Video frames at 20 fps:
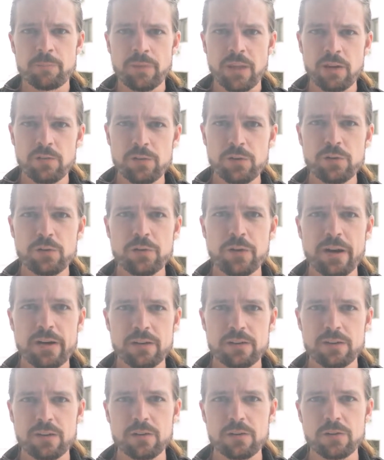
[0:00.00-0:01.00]
if you try
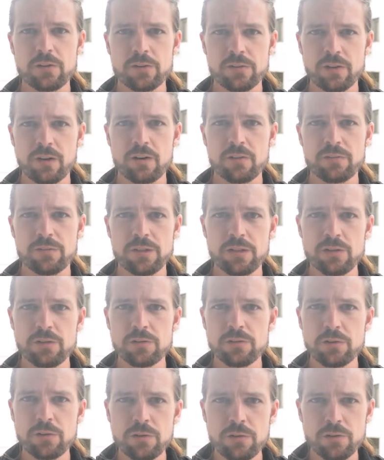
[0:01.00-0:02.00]
to tell yourself that you
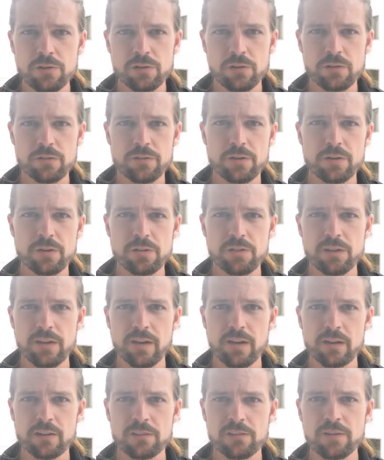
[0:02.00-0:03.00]
do deserve good
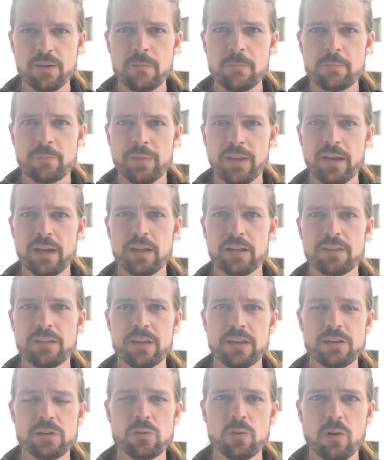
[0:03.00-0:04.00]
things and
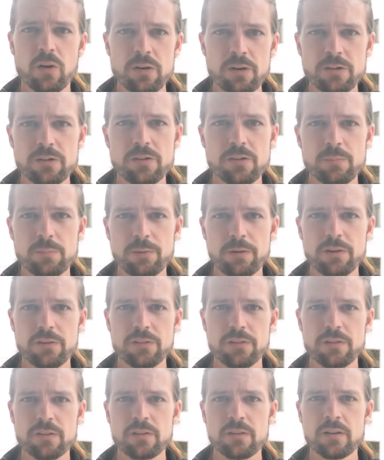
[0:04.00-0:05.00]
that you are a good
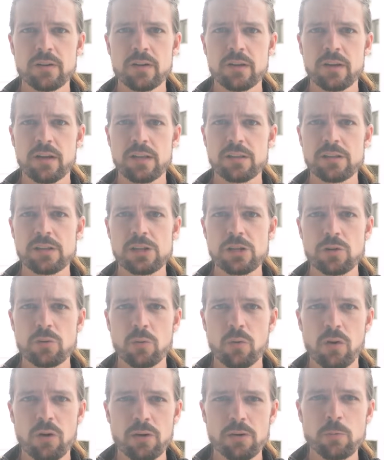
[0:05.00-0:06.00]
person and that
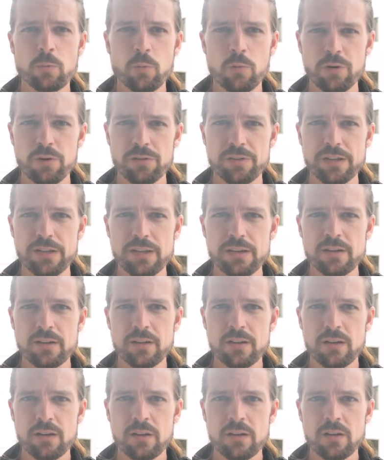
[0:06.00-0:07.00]
you are worthy,
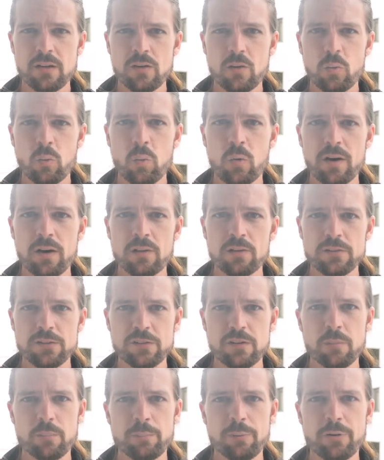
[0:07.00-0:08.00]
well,
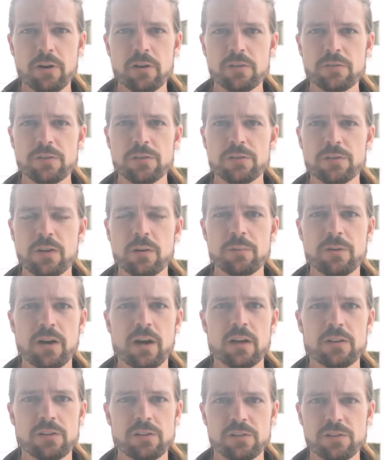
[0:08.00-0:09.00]
some part of your
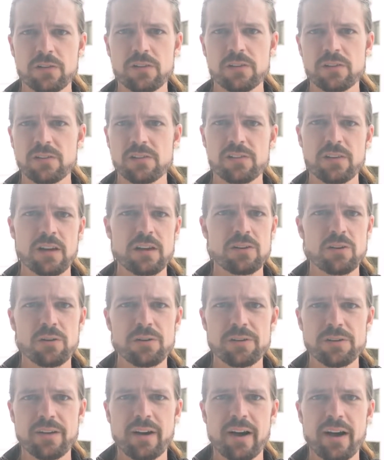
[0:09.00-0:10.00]
subconscious is going to say, No,
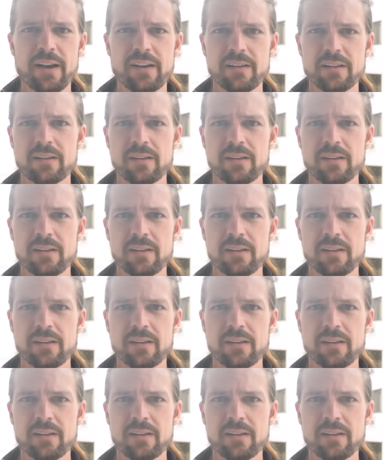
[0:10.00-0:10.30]
you're not.